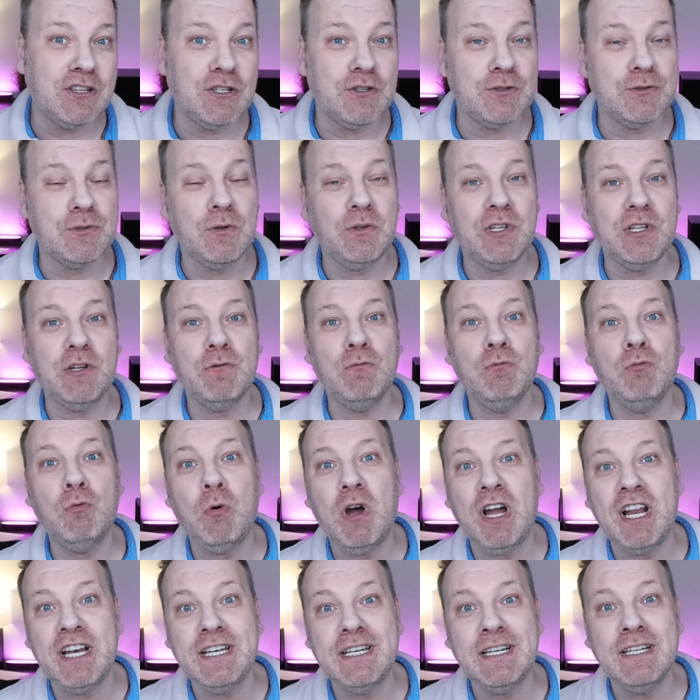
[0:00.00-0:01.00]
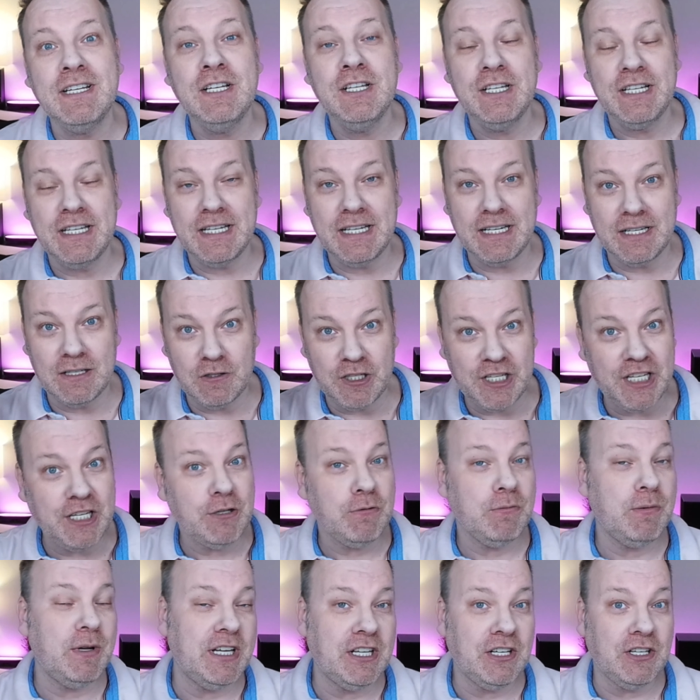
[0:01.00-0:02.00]
There's only one
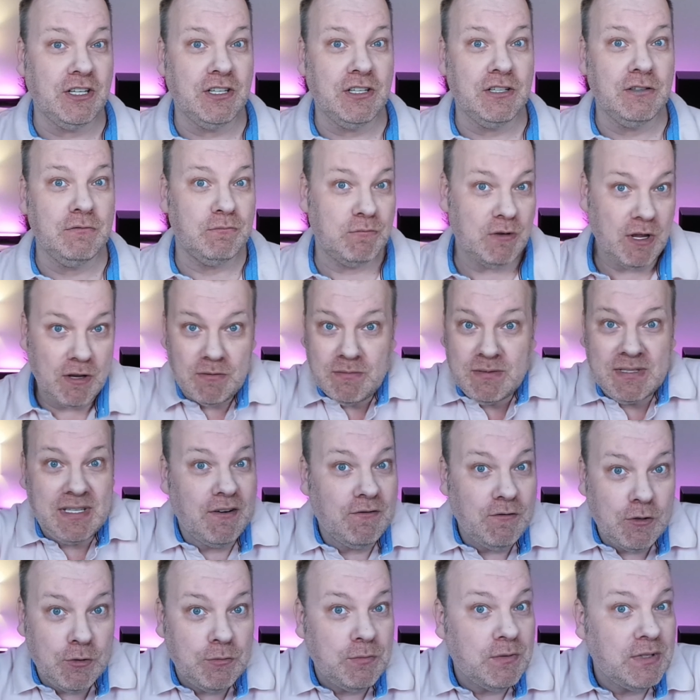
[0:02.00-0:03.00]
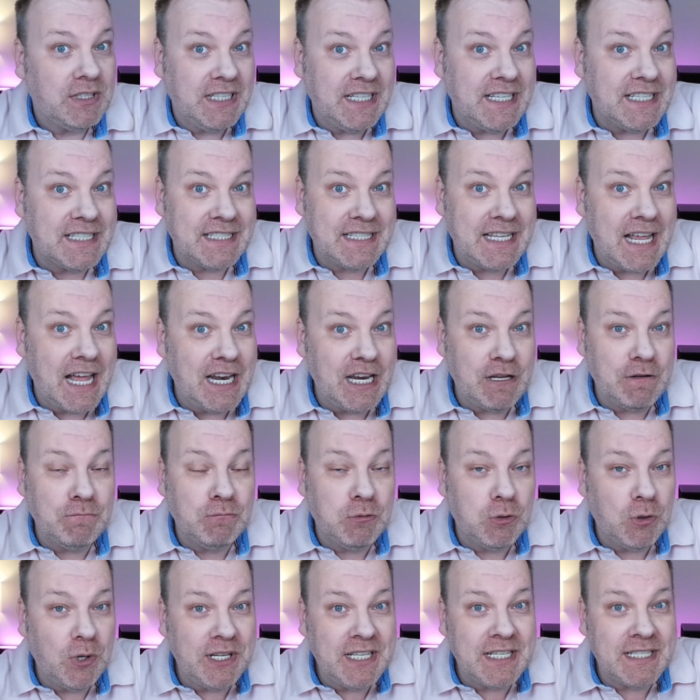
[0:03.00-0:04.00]
e-reader that was ever released that
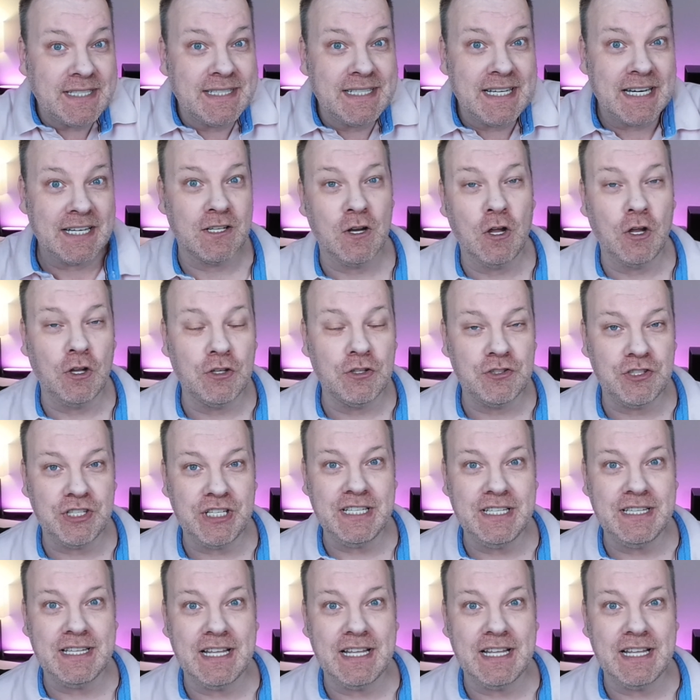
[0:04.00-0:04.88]
employed this technology,